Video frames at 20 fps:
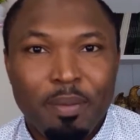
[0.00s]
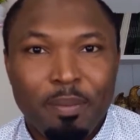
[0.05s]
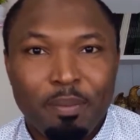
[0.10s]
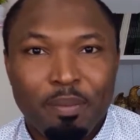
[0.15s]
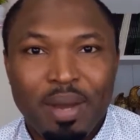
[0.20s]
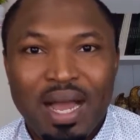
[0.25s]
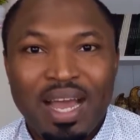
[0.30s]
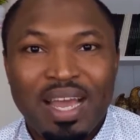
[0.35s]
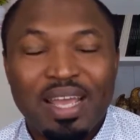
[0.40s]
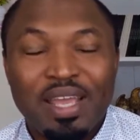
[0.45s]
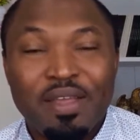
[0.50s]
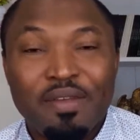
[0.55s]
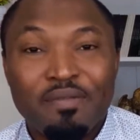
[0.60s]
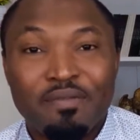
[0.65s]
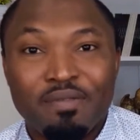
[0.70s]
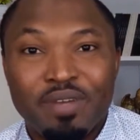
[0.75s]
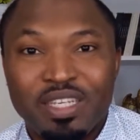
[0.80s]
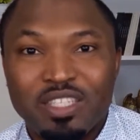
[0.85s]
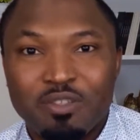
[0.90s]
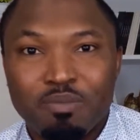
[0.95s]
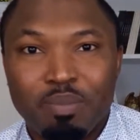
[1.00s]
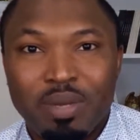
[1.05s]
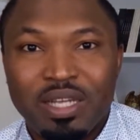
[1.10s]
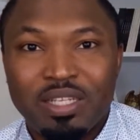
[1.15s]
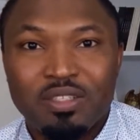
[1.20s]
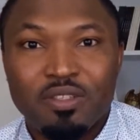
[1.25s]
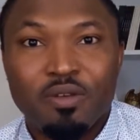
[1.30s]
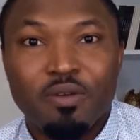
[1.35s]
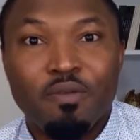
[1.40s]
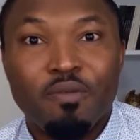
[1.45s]
by
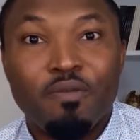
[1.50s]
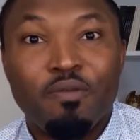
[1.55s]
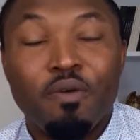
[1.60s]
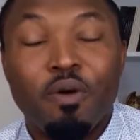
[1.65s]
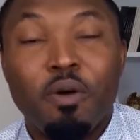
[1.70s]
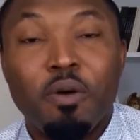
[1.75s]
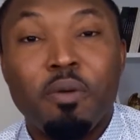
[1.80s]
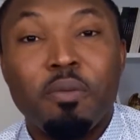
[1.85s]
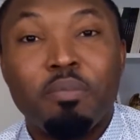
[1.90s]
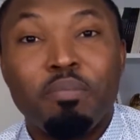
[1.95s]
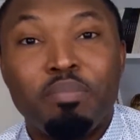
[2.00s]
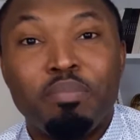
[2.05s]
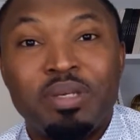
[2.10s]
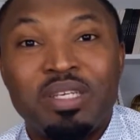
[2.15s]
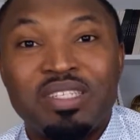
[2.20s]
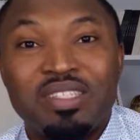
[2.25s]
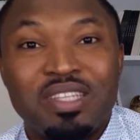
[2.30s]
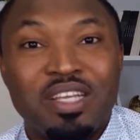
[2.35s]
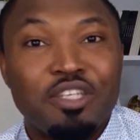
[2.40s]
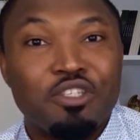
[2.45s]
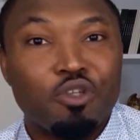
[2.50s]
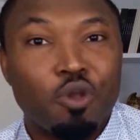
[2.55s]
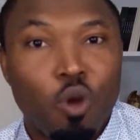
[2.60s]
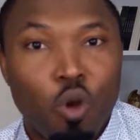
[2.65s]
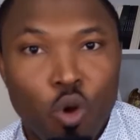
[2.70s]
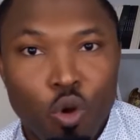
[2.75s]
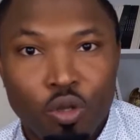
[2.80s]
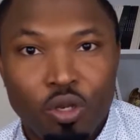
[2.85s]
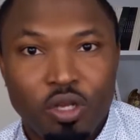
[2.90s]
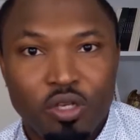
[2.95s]
investment for business
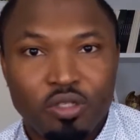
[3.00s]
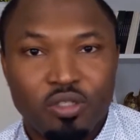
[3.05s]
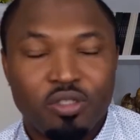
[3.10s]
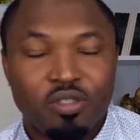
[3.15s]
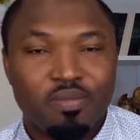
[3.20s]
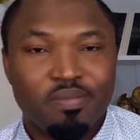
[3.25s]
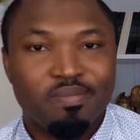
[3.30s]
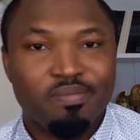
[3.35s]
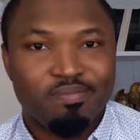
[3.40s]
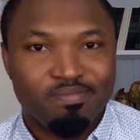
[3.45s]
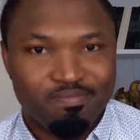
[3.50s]
owners.